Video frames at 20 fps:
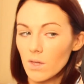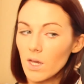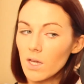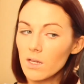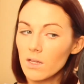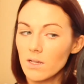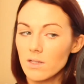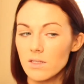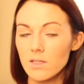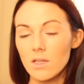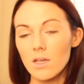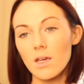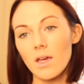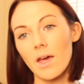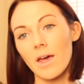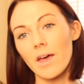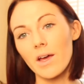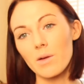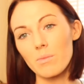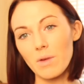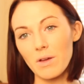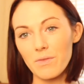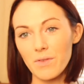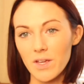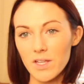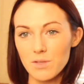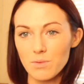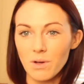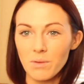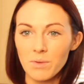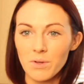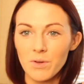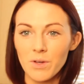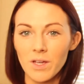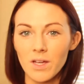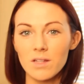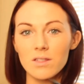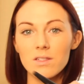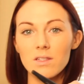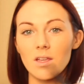I like to like angle my face while I'm
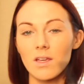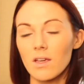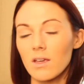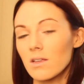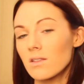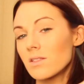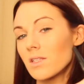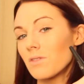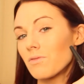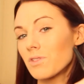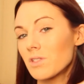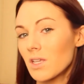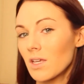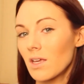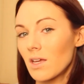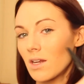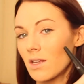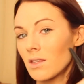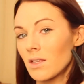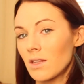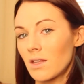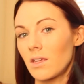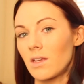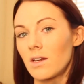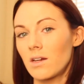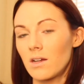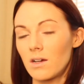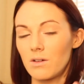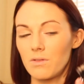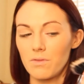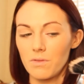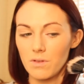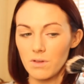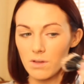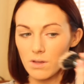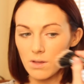doing it to like see if it's like hitting the light enough.